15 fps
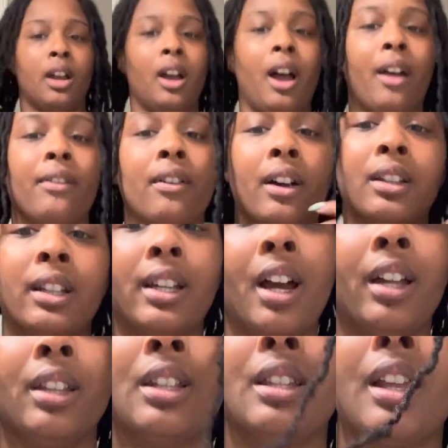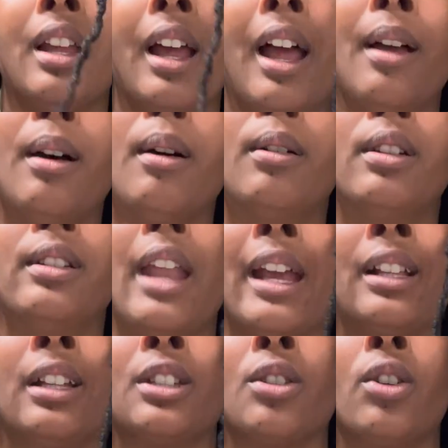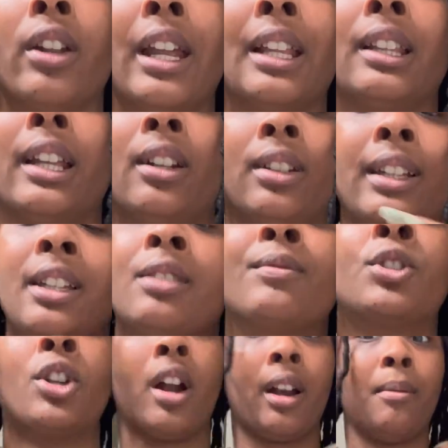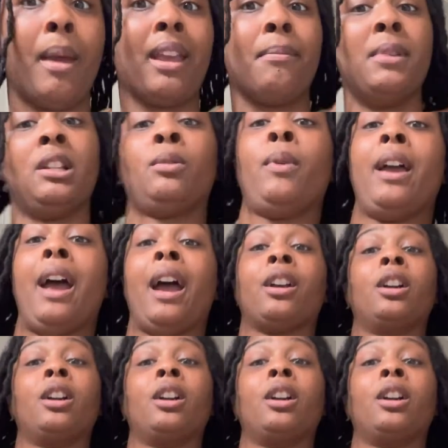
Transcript: I finally got this necklace on. It literally started making me sweat. I